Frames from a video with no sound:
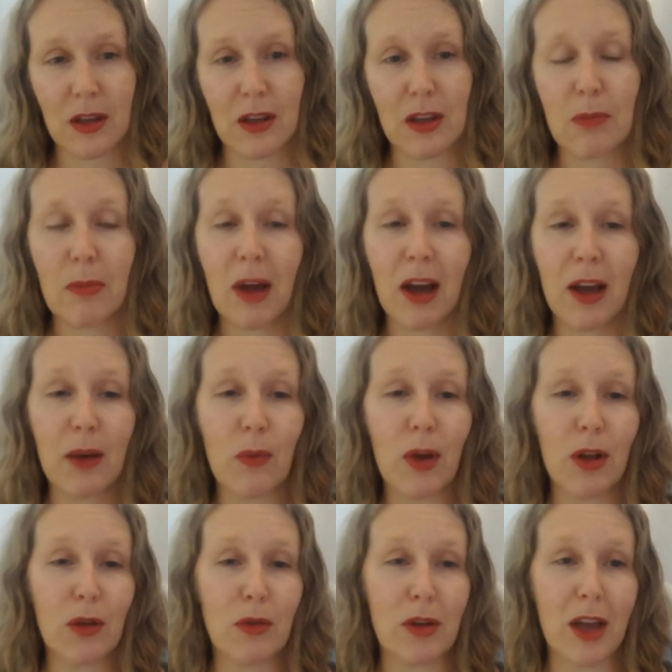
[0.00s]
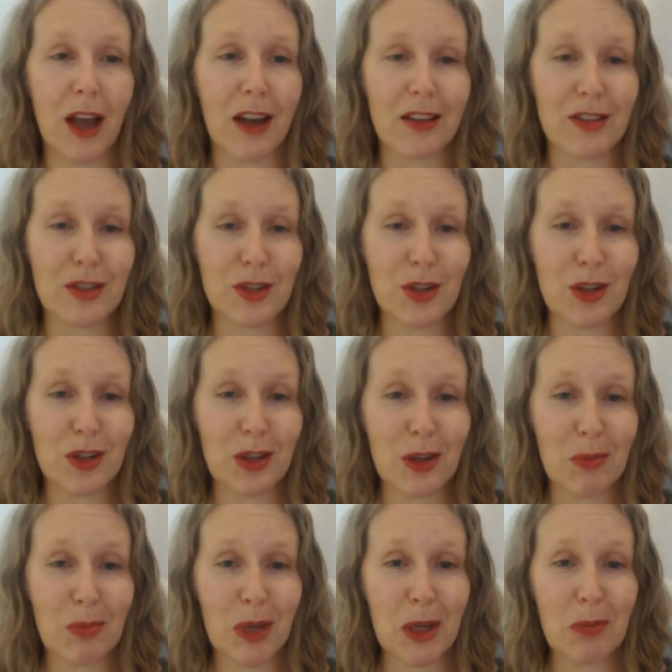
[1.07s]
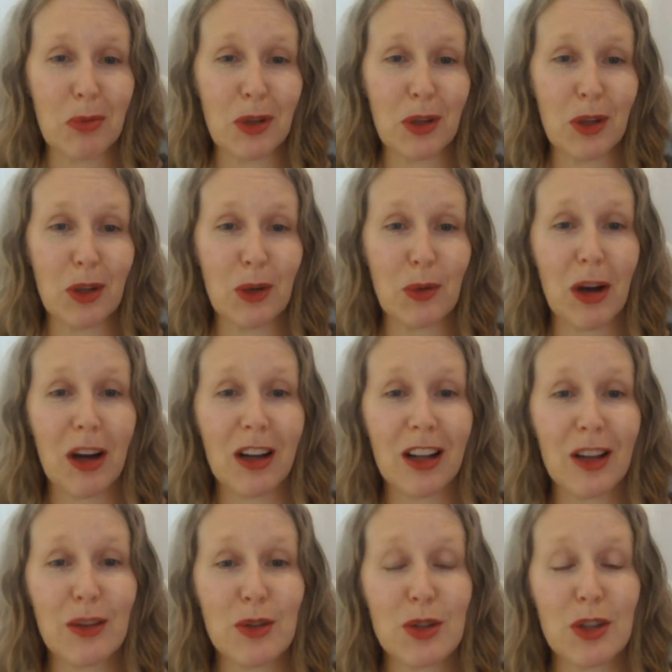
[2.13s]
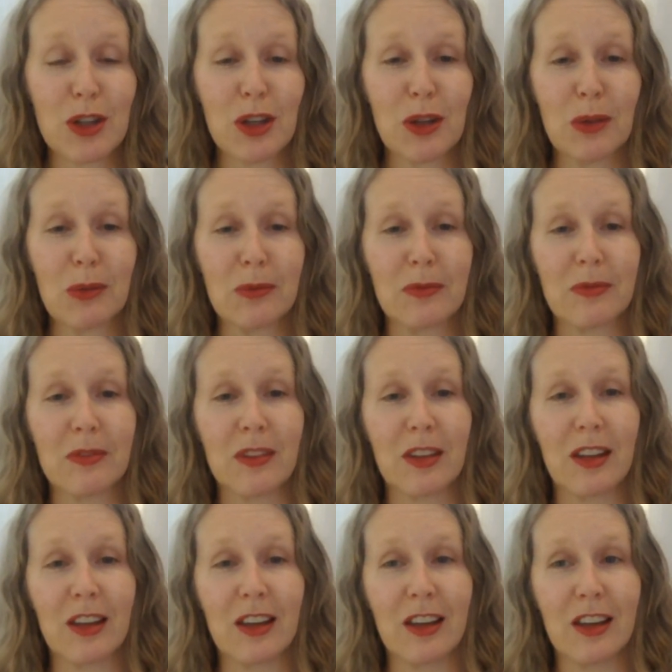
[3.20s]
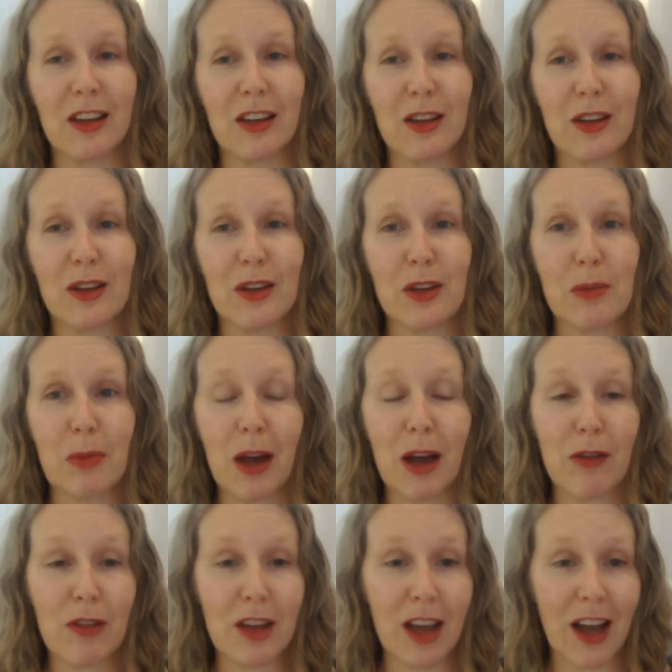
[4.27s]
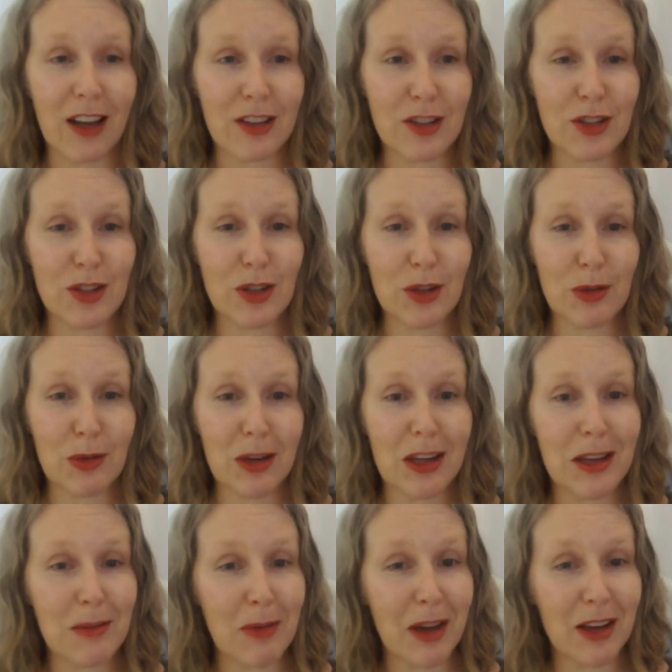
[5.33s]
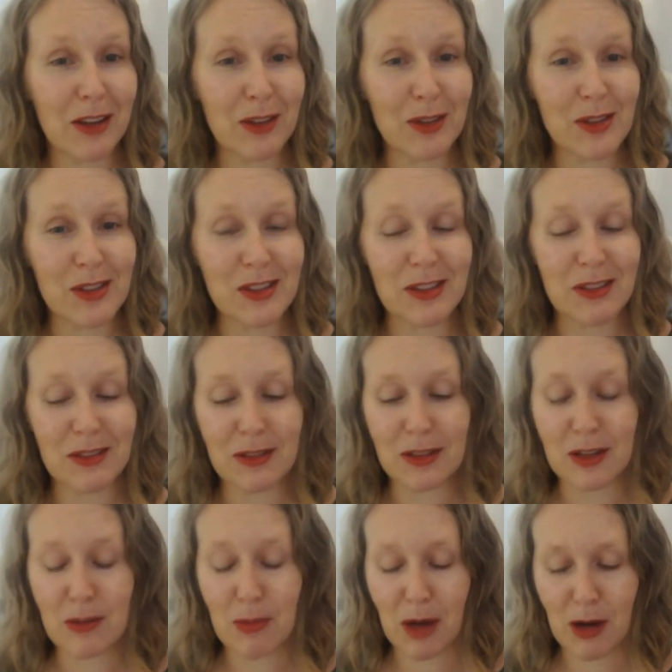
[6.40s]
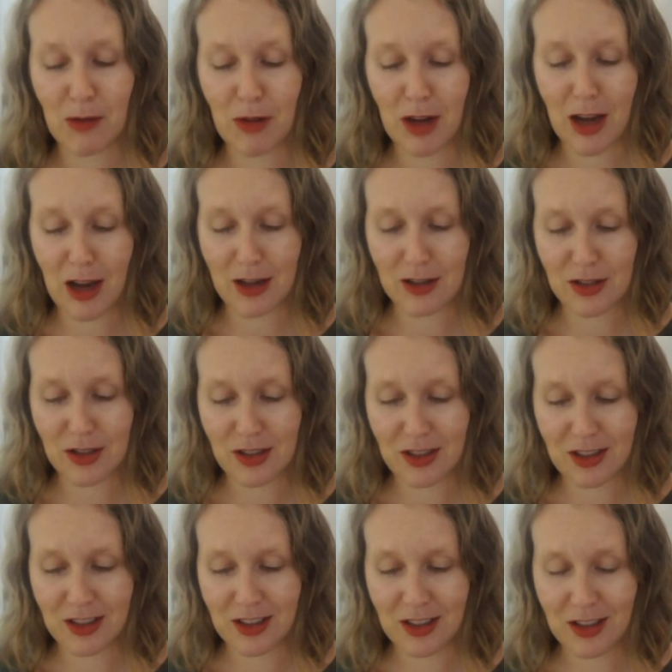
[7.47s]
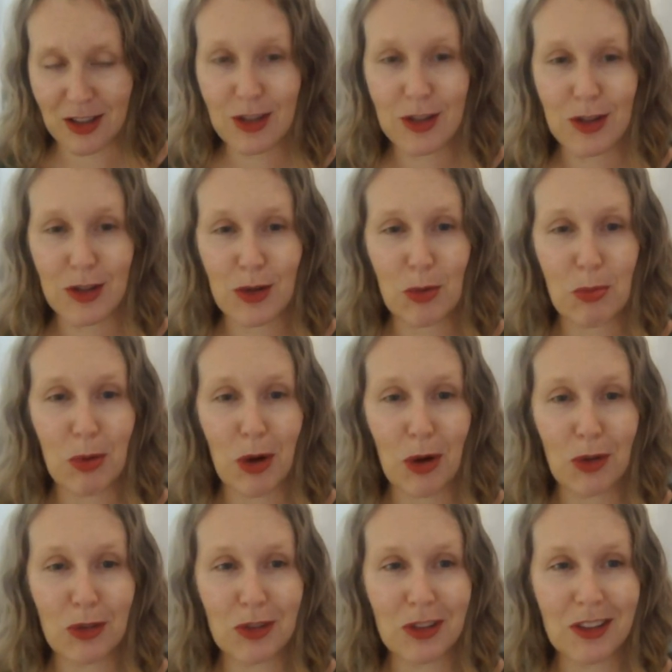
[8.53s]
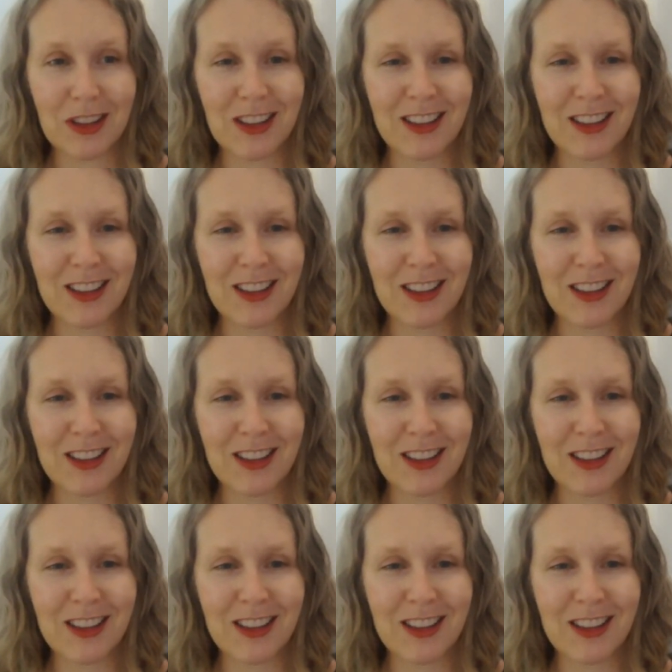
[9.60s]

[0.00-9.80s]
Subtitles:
You might well react to the people who are close to you. You might react to emails. You might react to your boss.